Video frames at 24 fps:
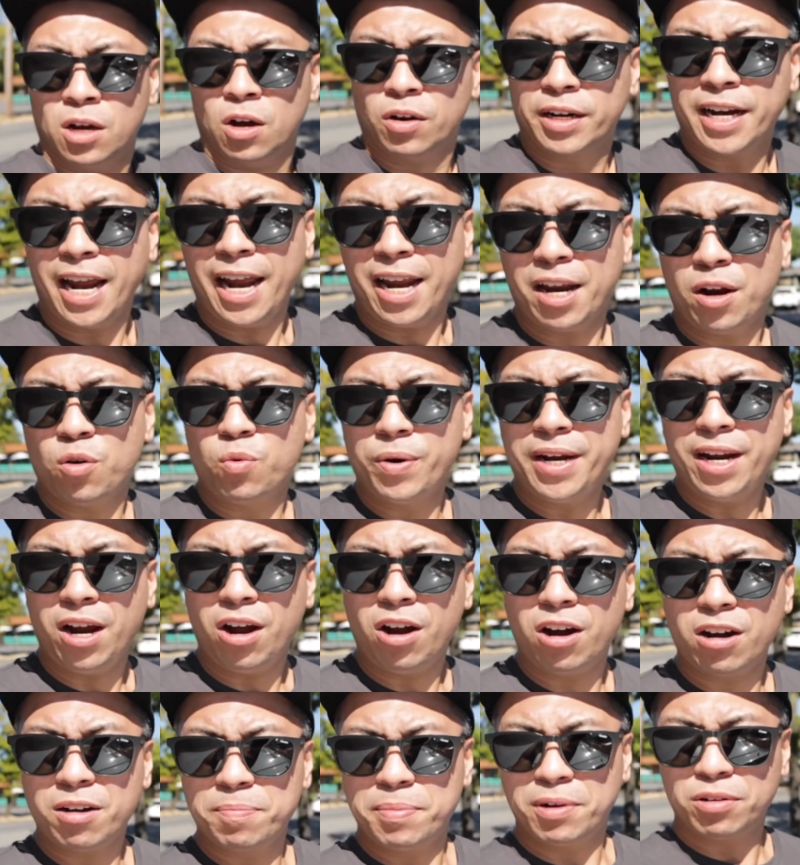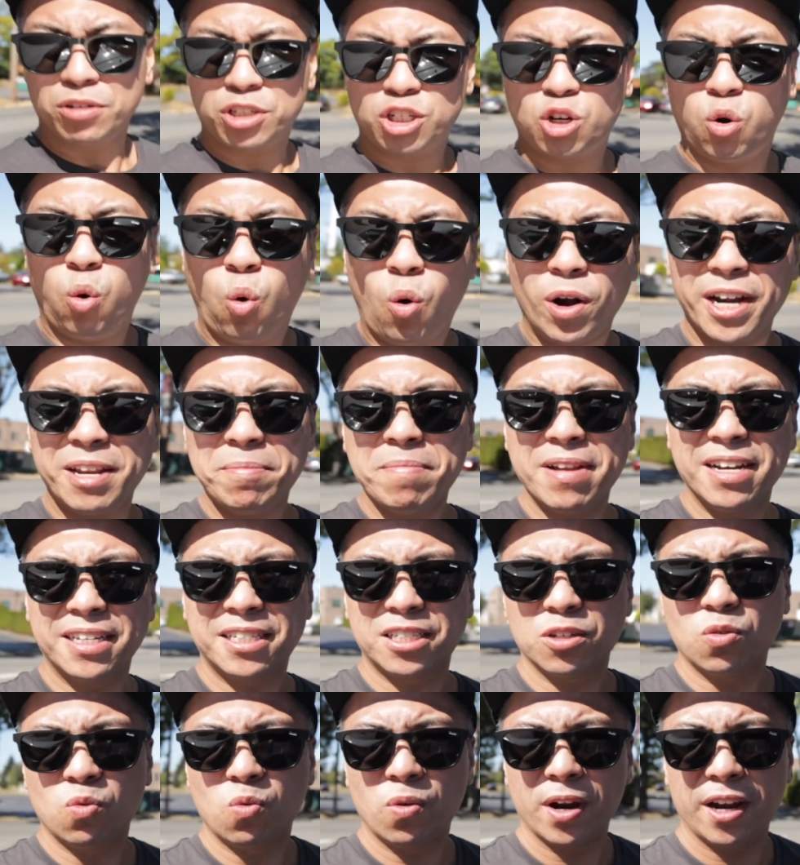Okay, we are about 20
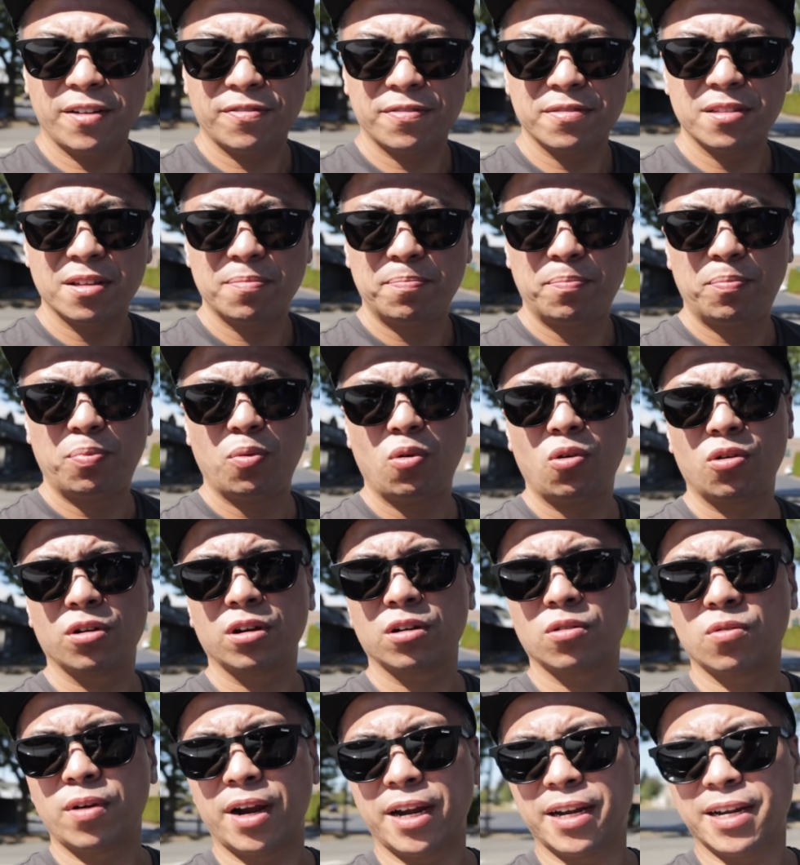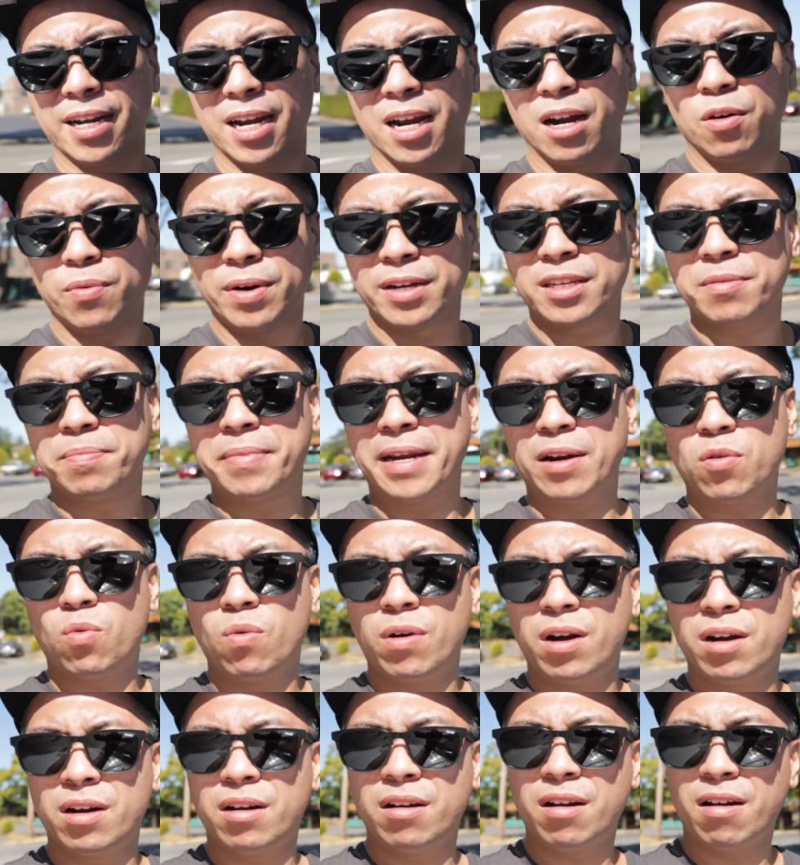minutes away from the border right now. We have to make
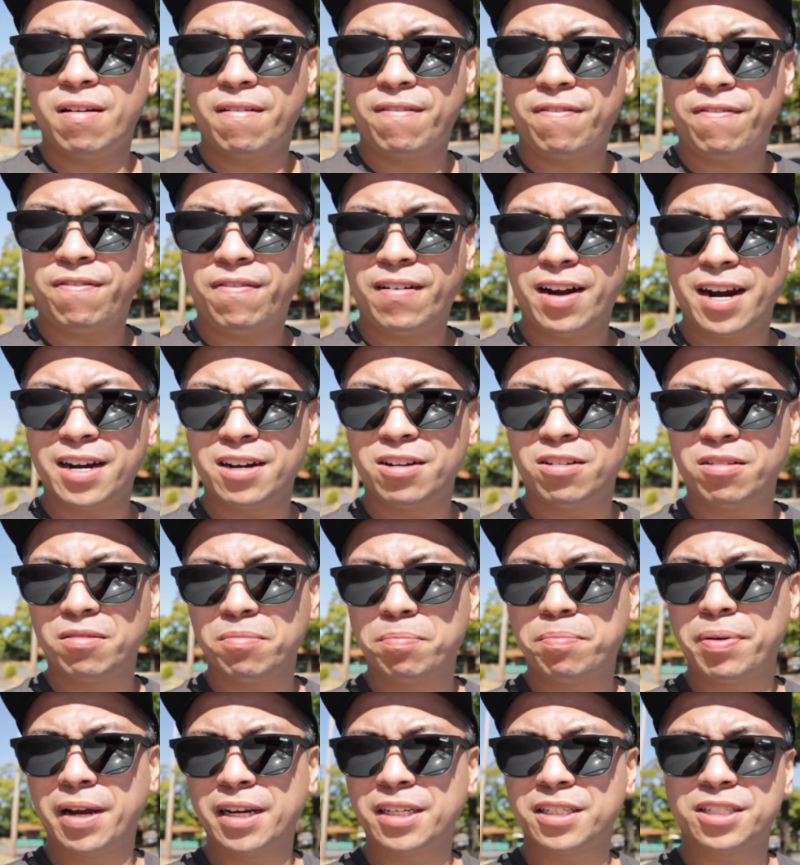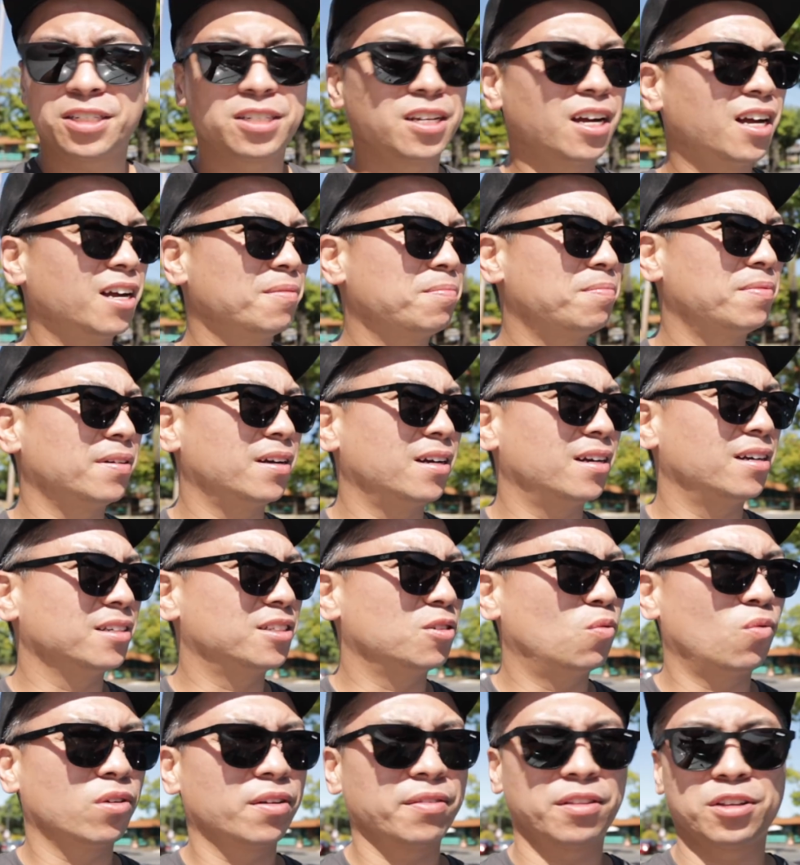one final pit stop
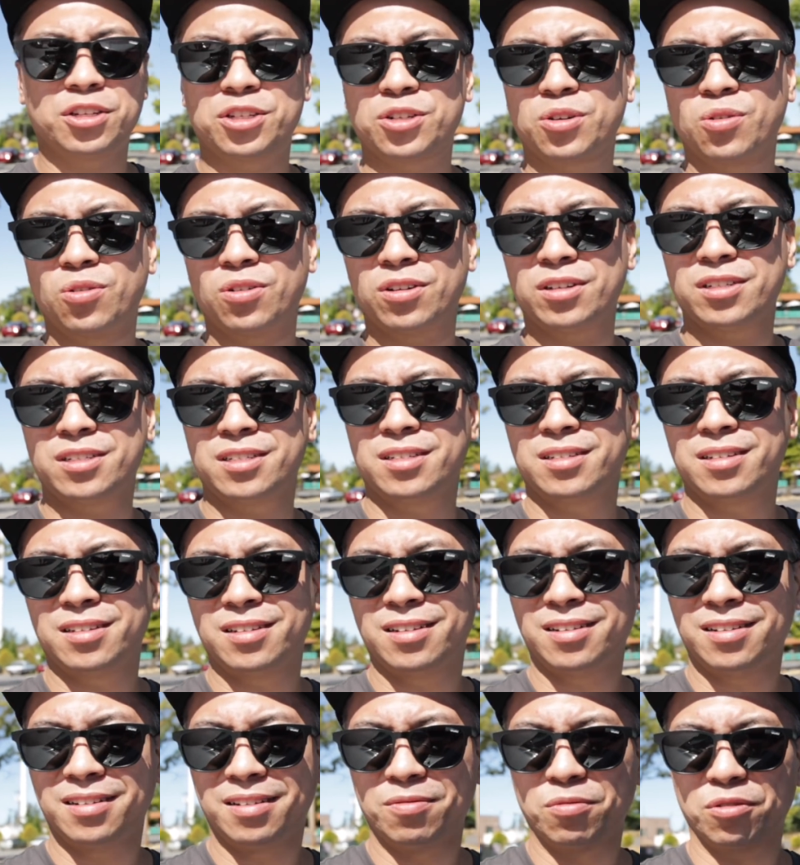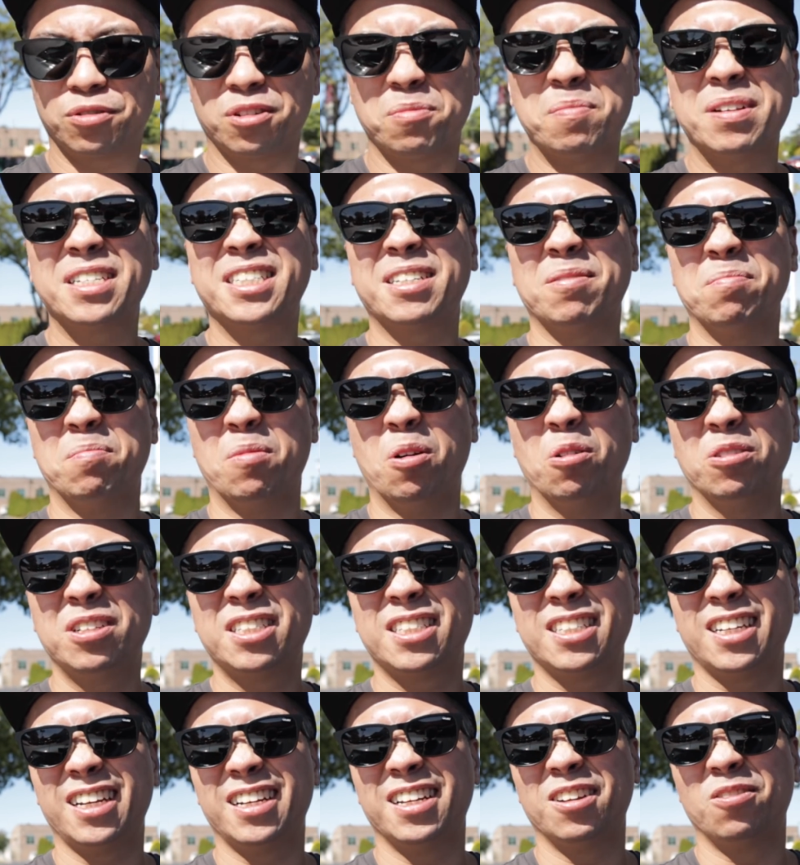to one of the stores we're gonna miss the
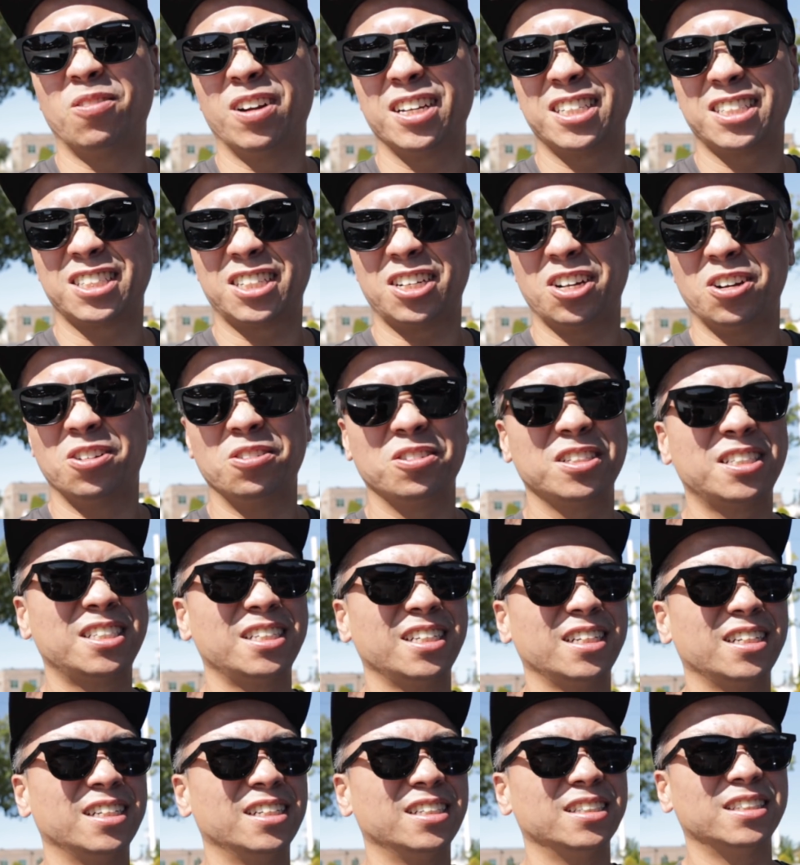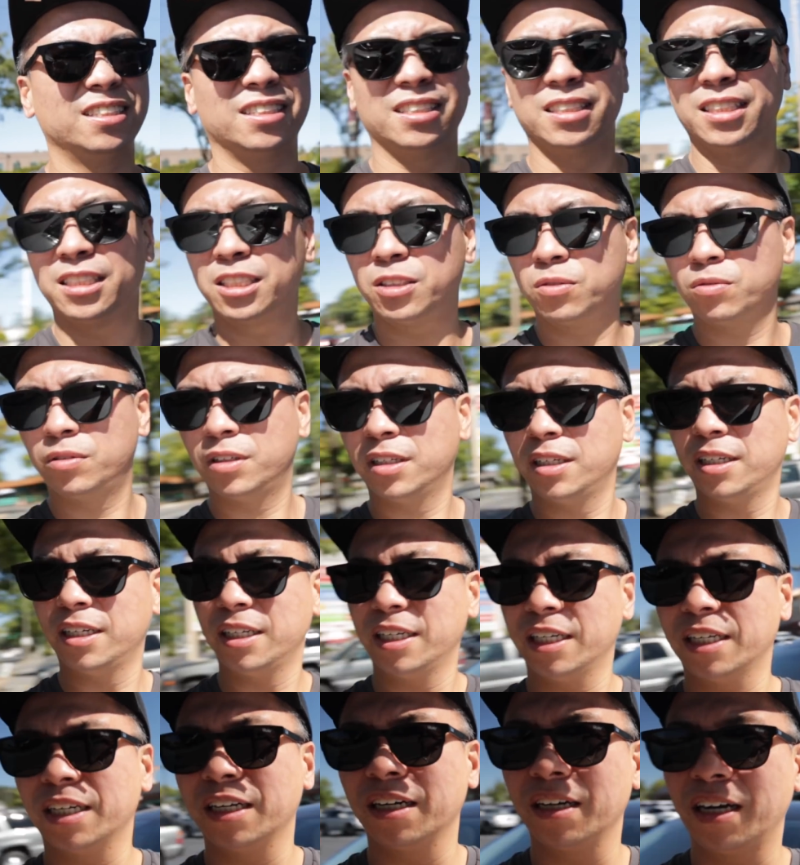most in the West Coast is this one
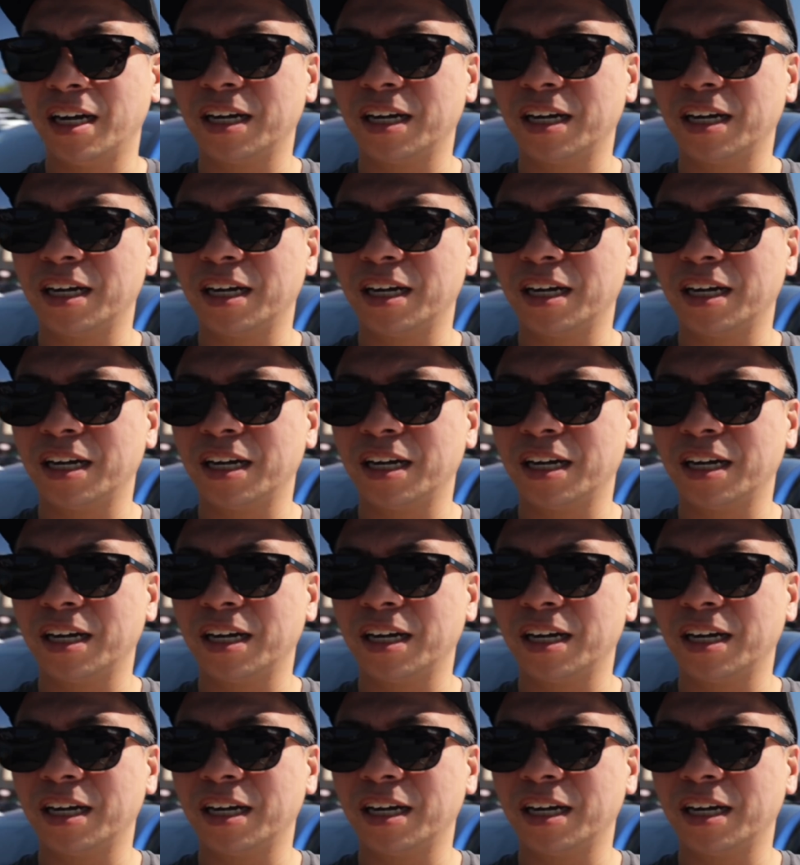here.